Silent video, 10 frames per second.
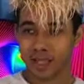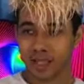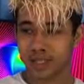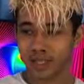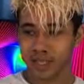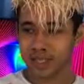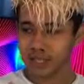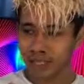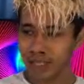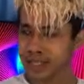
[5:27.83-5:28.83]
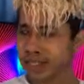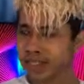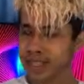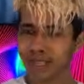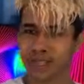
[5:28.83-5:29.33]
I'd say
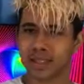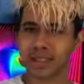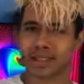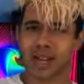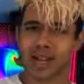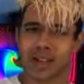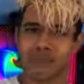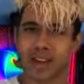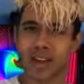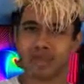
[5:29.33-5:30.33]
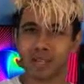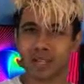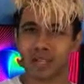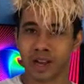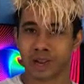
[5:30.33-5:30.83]
it's like
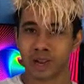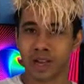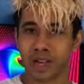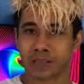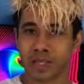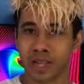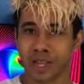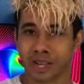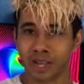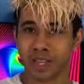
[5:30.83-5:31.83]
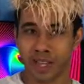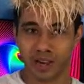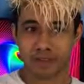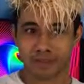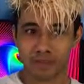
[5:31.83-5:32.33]
95% there when it comes to, like, you
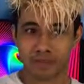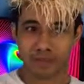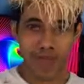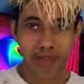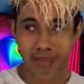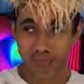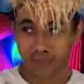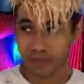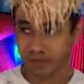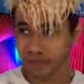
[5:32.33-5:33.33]
know, hey,